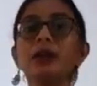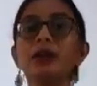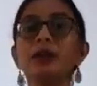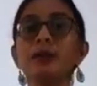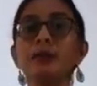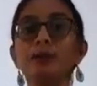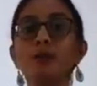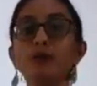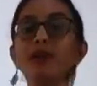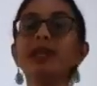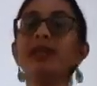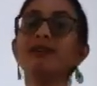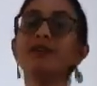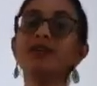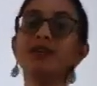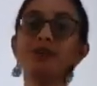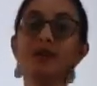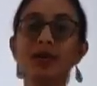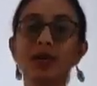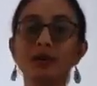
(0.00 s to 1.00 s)
protein
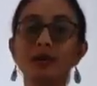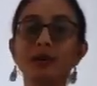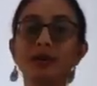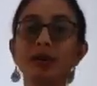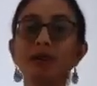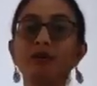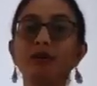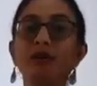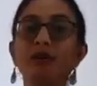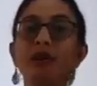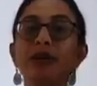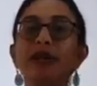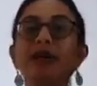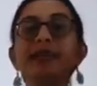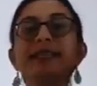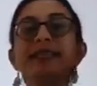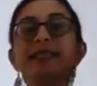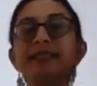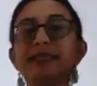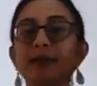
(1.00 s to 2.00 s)
which we are looking for
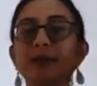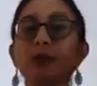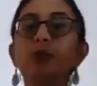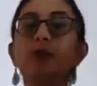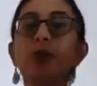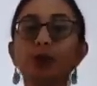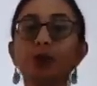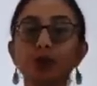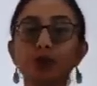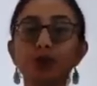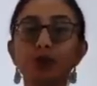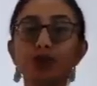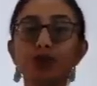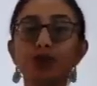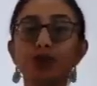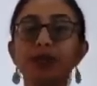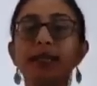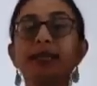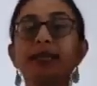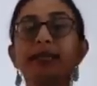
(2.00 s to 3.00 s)
is produced.